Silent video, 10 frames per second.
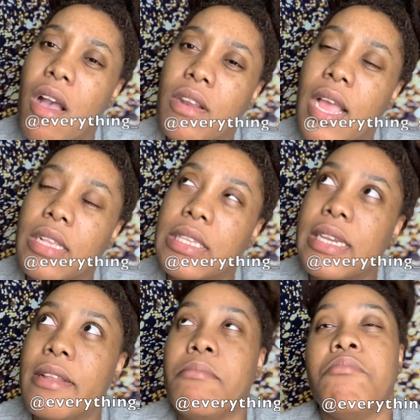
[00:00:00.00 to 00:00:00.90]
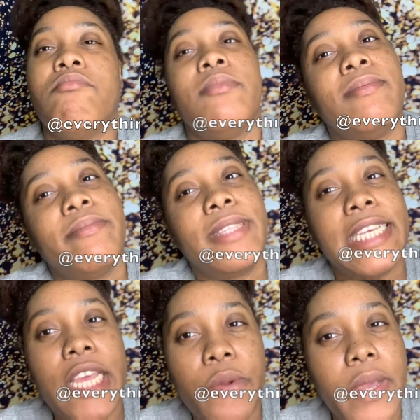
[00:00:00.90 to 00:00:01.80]
I'd say
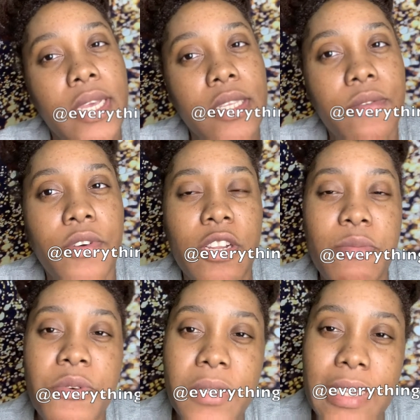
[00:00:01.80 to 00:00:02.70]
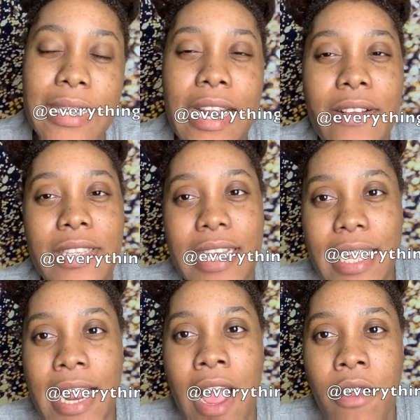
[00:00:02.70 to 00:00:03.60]
10 weeks for the most, and then I'll take
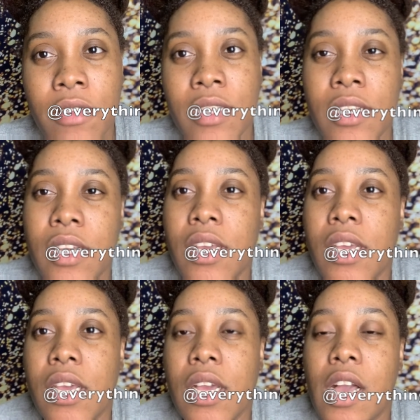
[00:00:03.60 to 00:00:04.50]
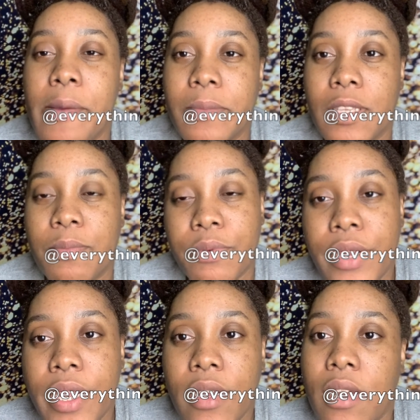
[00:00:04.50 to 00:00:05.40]
it out come
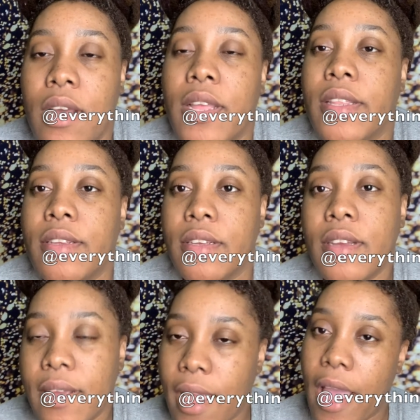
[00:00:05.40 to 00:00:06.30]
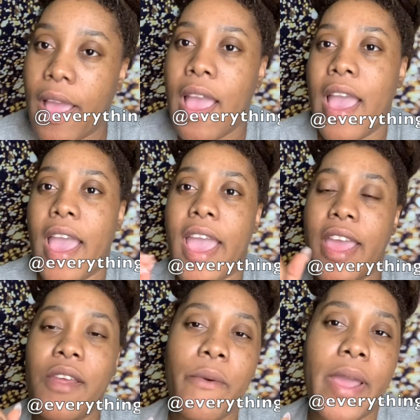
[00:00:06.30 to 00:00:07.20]
spring. And yeah,
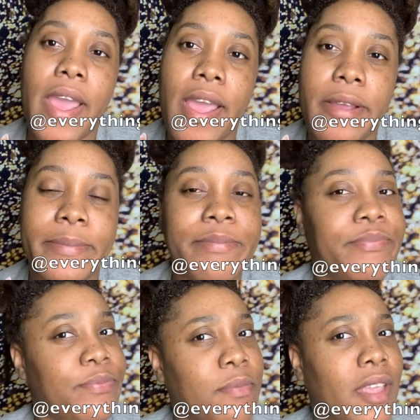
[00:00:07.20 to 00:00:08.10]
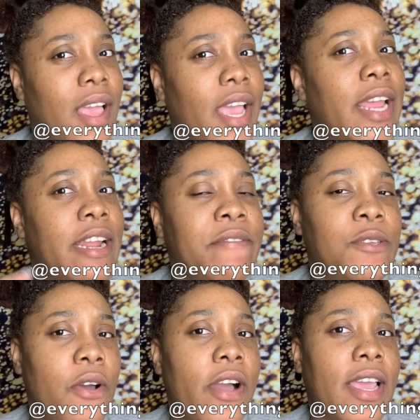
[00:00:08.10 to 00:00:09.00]
anyway, enough
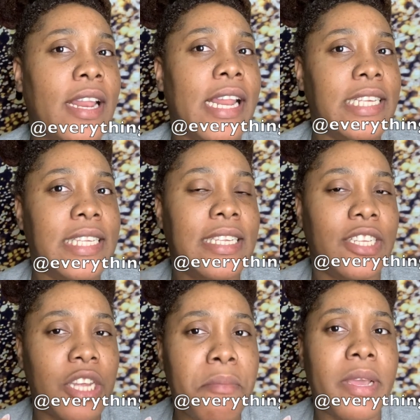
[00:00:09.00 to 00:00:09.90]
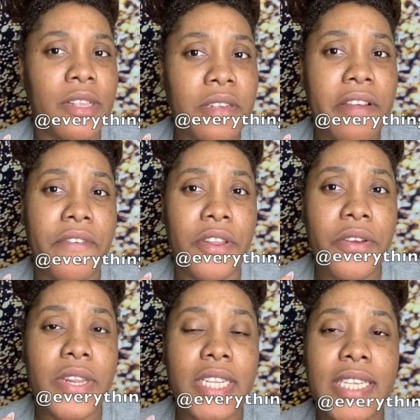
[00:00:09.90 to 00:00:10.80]
talking, let's jump into the
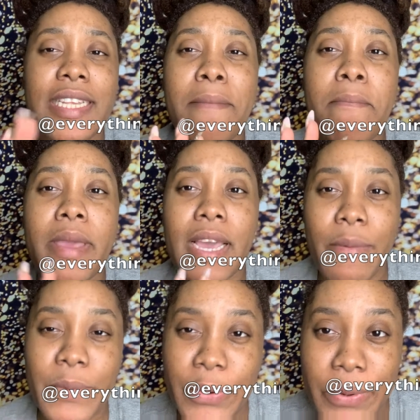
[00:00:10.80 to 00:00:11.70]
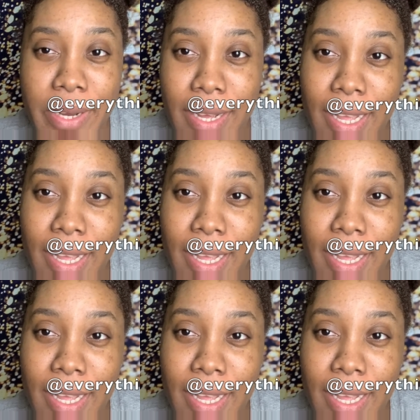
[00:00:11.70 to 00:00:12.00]
video. This is a makeup look.